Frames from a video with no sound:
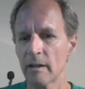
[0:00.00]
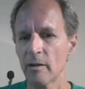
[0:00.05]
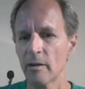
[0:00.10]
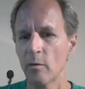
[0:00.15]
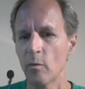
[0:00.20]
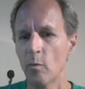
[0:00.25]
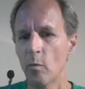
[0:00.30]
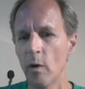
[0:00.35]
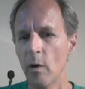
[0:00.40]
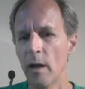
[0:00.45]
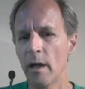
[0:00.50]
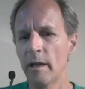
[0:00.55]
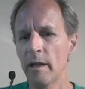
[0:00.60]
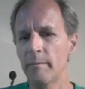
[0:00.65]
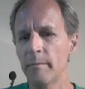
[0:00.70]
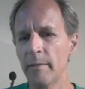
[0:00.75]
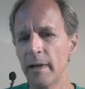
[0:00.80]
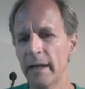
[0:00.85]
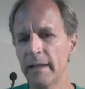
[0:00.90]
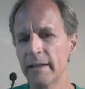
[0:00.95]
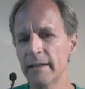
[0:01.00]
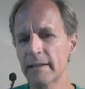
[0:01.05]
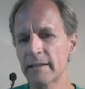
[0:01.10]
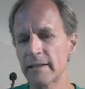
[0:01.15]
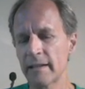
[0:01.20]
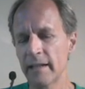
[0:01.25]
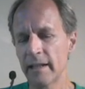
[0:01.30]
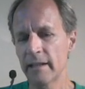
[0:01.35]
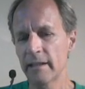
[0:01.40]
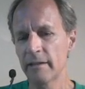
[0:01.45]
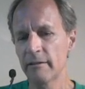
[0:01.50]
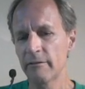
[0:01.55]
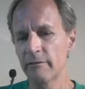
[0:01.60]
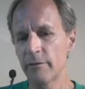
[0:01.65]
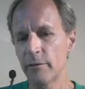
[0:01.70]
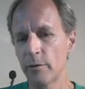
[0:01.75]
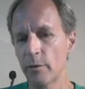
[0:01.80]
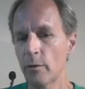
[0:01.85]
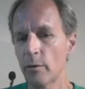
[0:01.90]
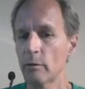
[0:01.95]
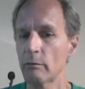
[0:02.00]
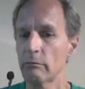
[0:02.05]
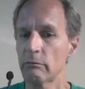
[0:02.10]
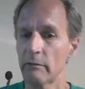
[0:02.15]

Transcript: 1 minus negative 4.